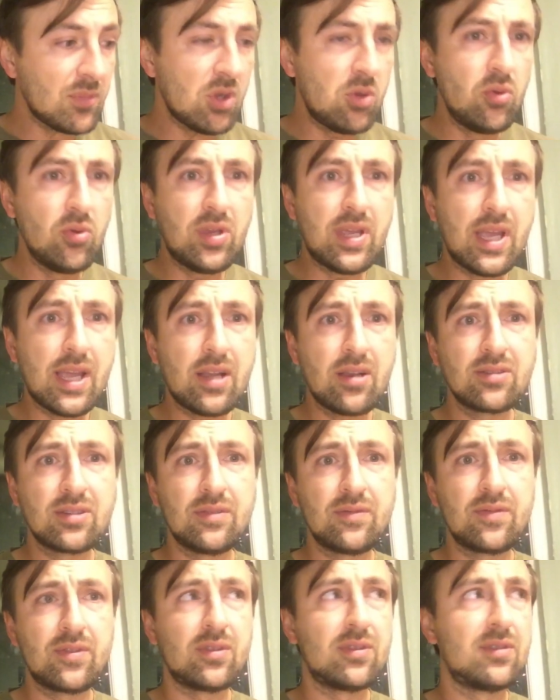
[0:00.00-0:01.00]
Who cares
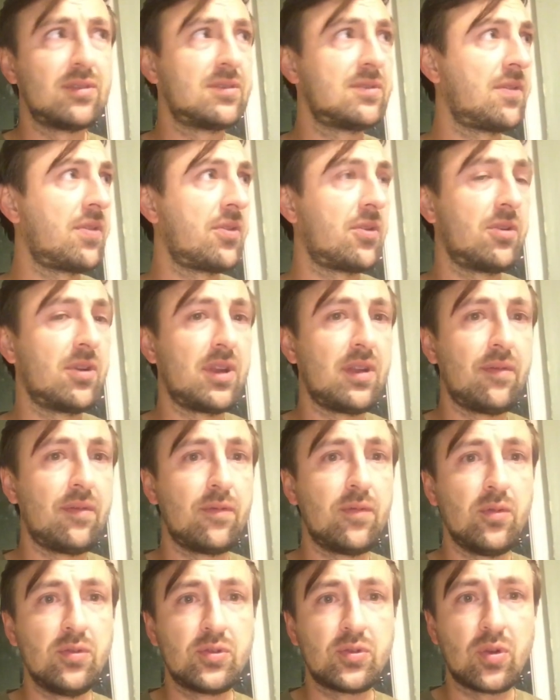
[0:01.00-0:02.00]
if there's 30
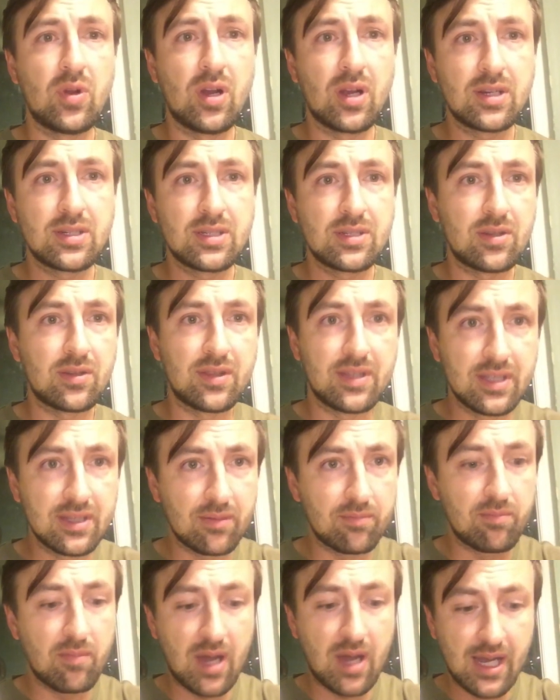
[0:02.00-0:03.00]
food trucks?
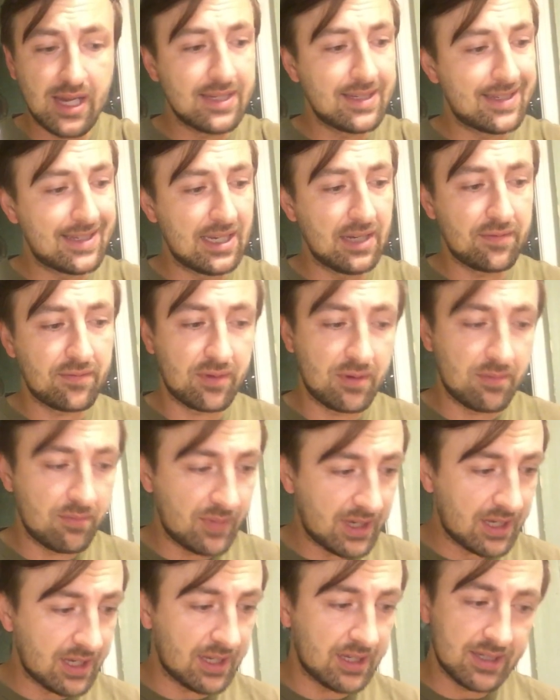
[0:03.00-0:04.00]
Mine's different
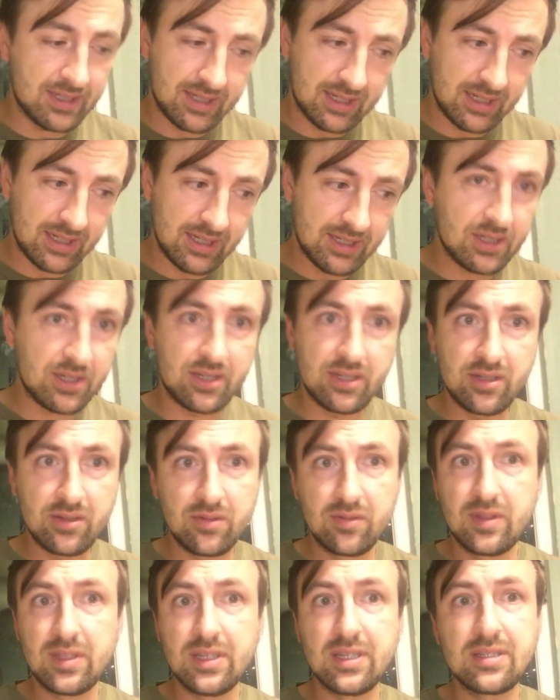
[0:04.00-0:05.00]
because it's going to do
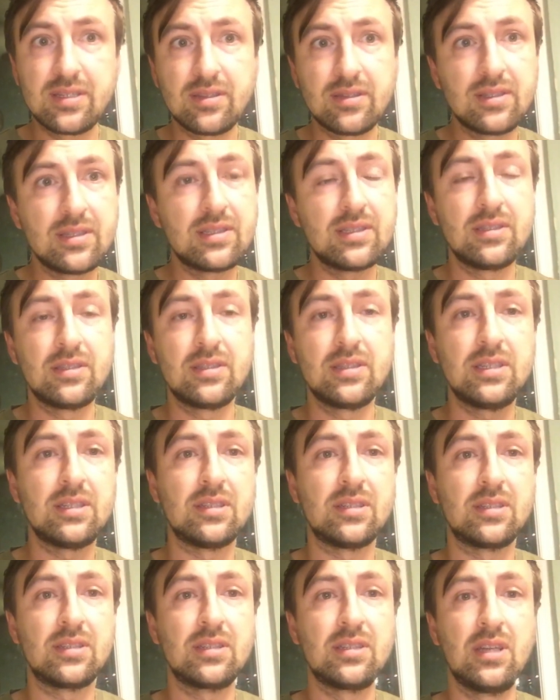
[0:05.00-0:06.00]
this and this and
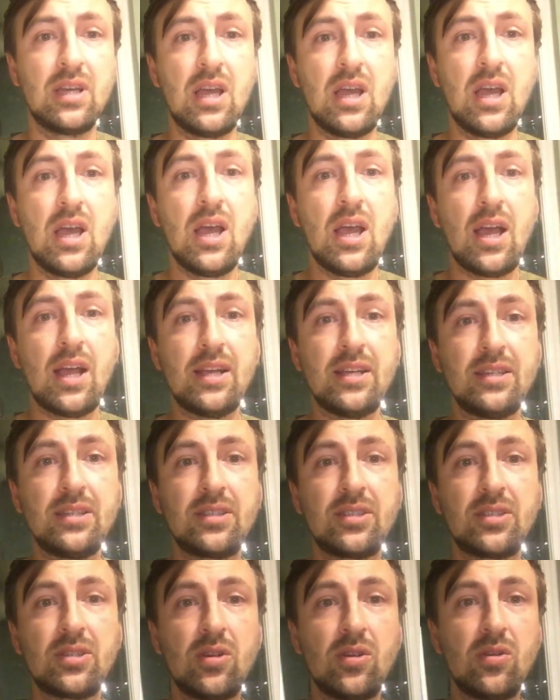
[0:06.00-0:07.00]
this. And
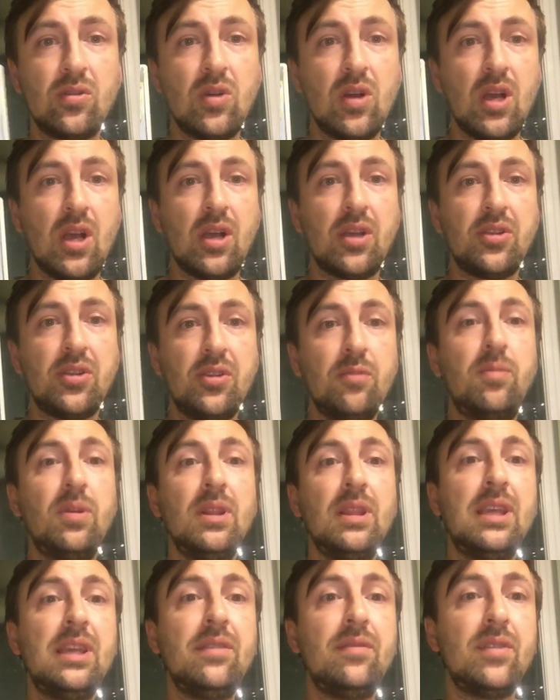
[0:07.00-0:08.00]
so you
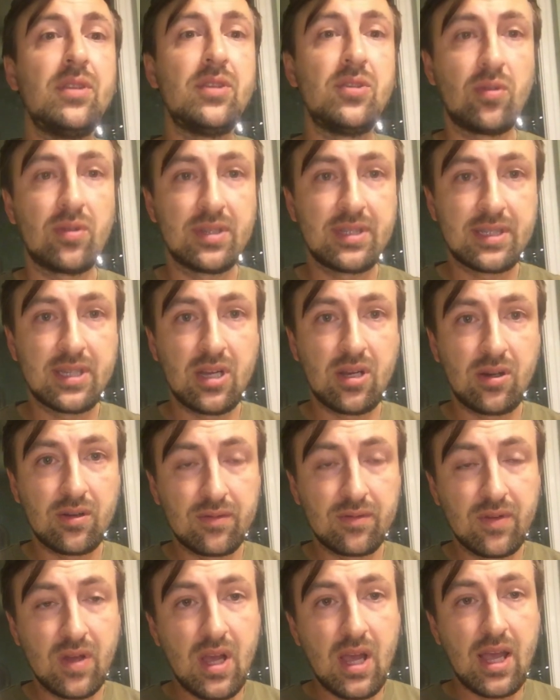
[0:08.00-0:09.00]
believe in
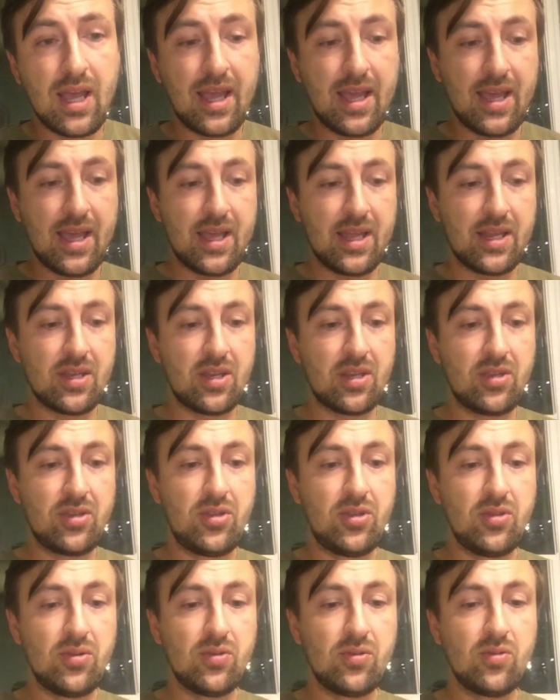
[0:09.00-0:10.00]
yourself, and
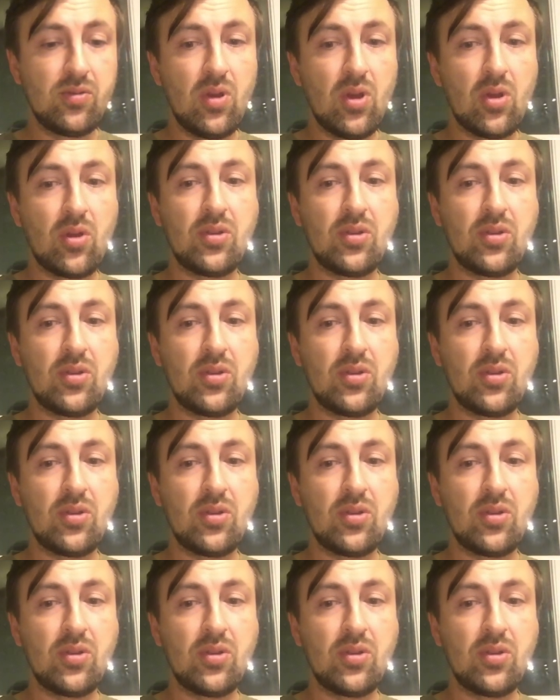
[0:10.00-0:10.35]
you